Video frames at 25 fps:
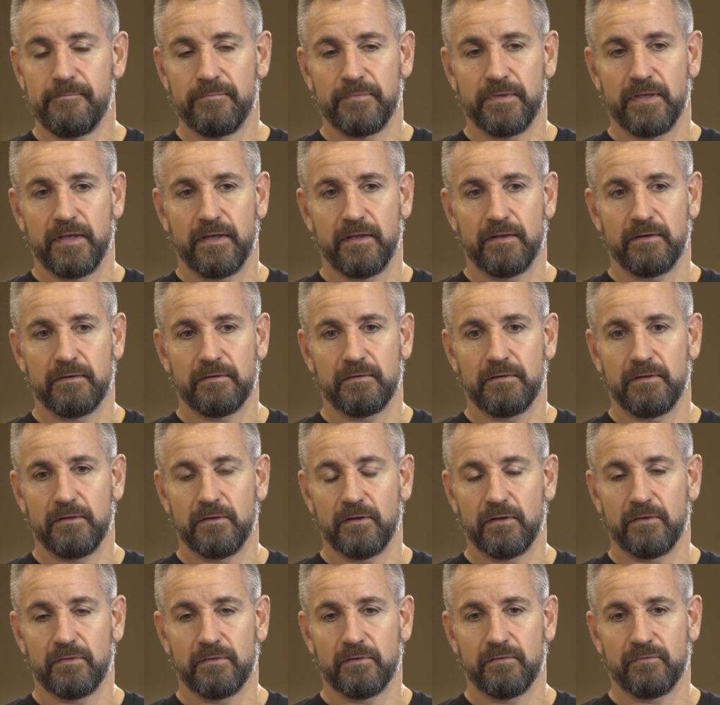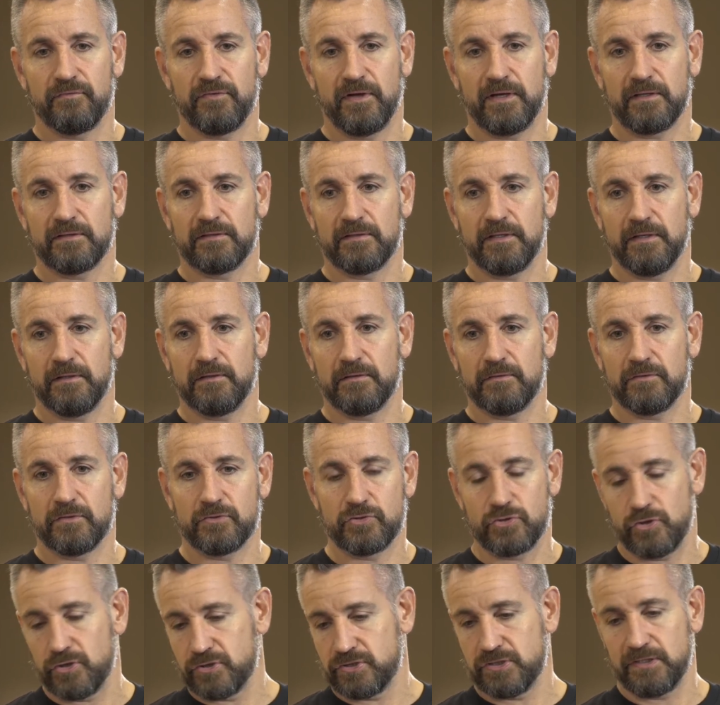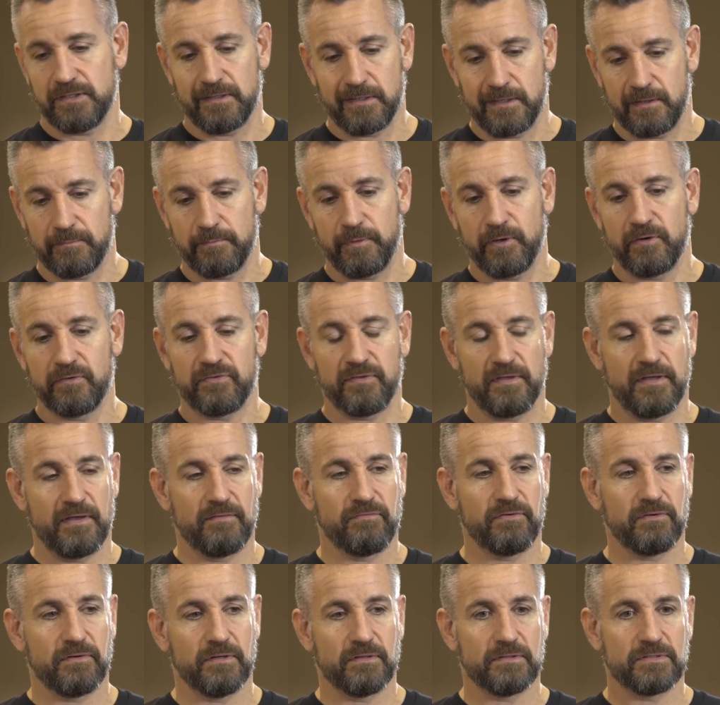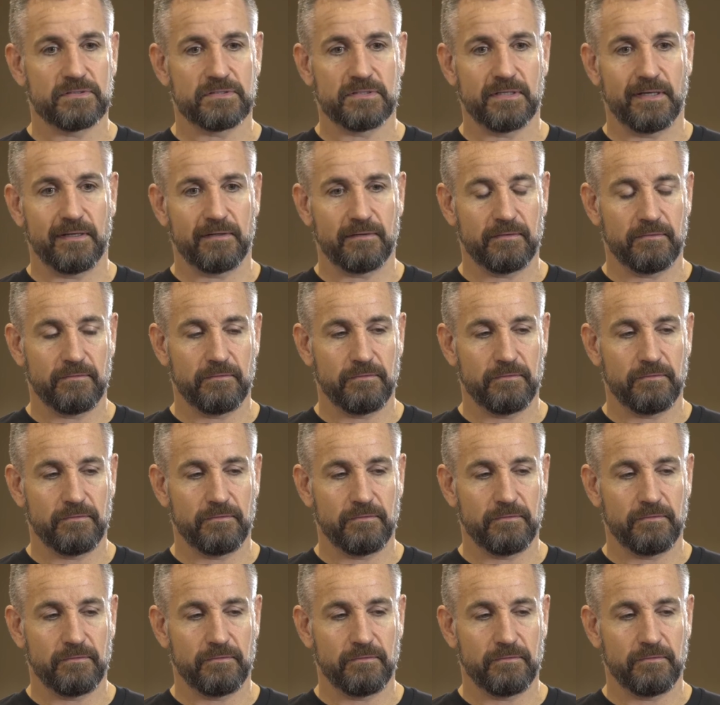And, you know, the fact that Josh and I are both evidence that